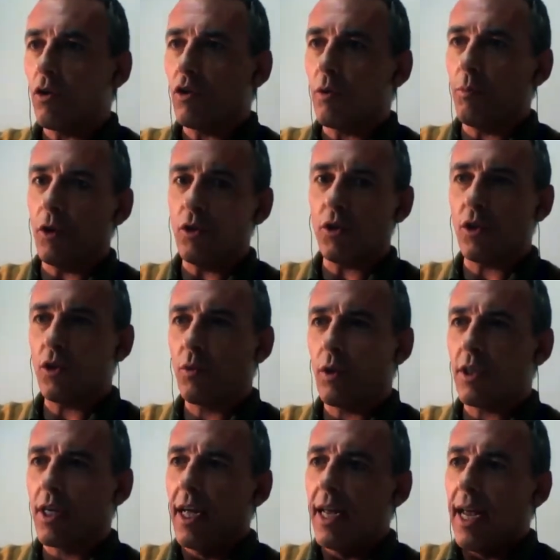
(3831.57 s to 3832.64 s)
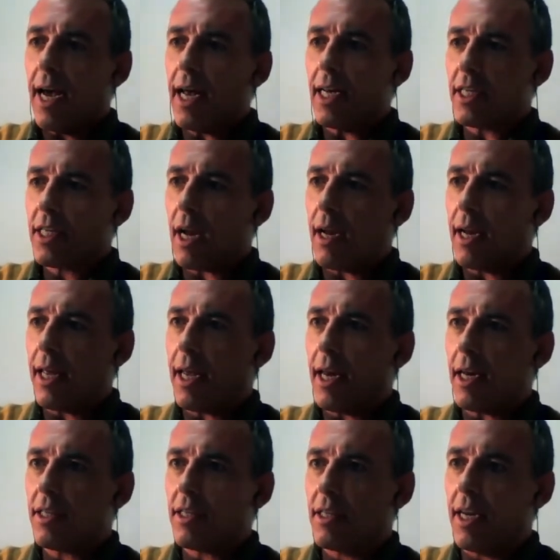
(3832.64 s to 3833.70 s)
contributions was uh, slightly
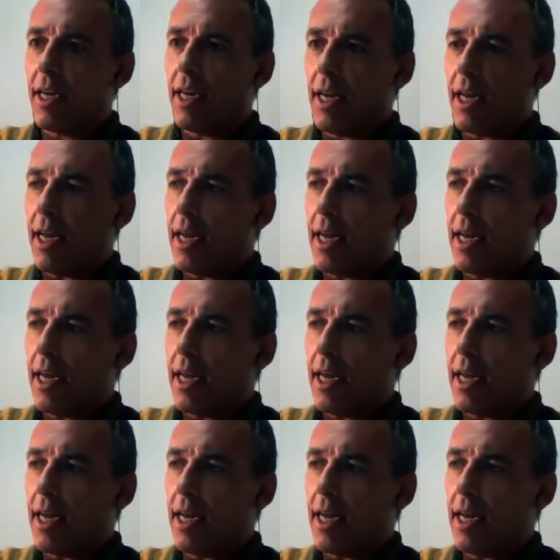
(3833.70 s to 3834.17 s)
in a in,